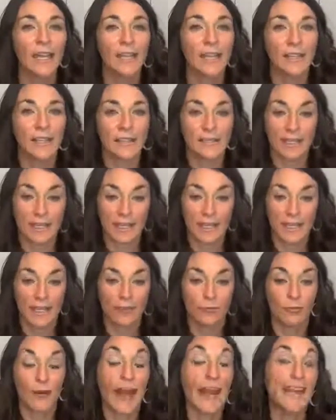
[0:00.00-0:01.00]
is
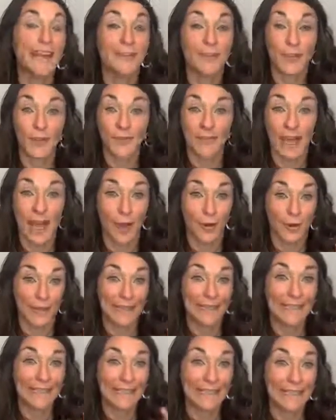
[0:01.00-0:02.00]
writing those out
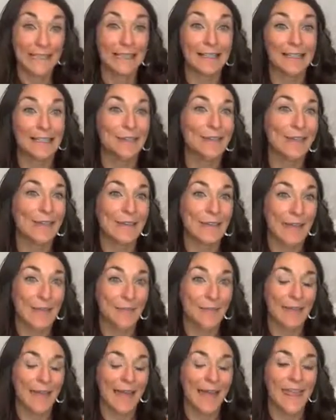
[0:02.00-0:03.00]
and getting clear on
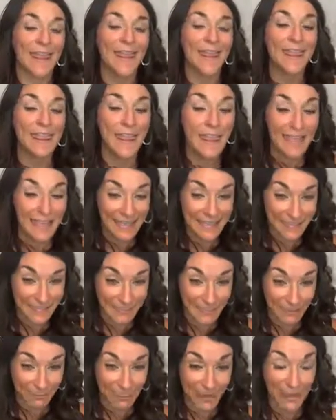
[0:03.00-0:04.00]
them. And
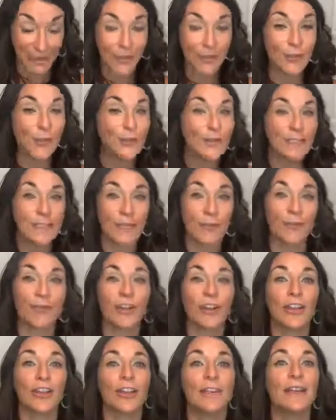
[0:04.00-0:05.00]
then my third tip
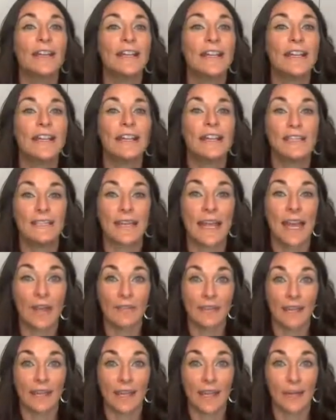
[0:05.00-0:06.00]
for you is to
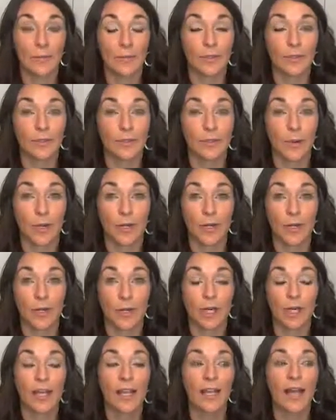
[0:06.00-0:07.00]
have an accountability
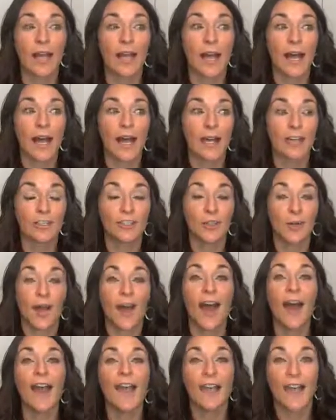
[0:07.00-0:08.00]
partner. So
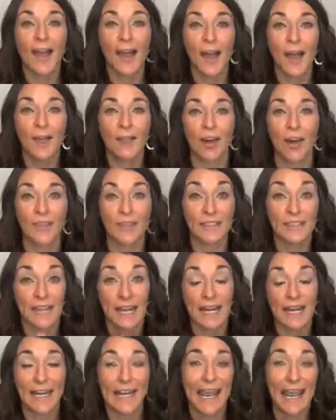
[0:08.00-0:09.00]
I have on the
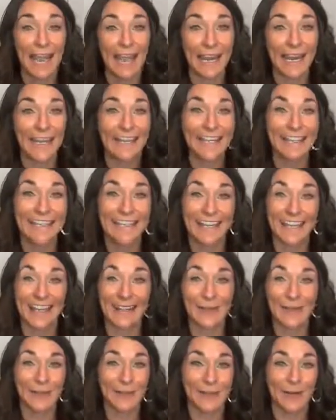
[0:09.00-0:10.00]
day-to-day
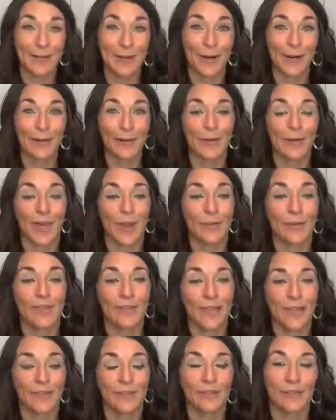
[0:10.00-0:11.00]
accountability partner that we
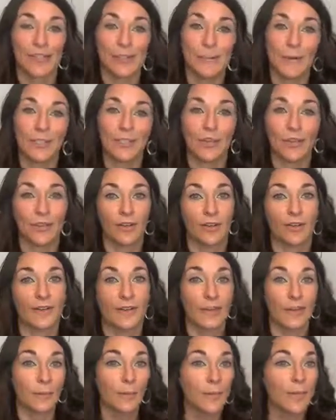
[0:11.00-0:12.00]
kind of keep each other
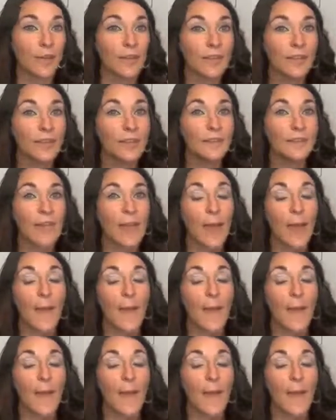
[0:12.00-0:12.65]
accountable on this.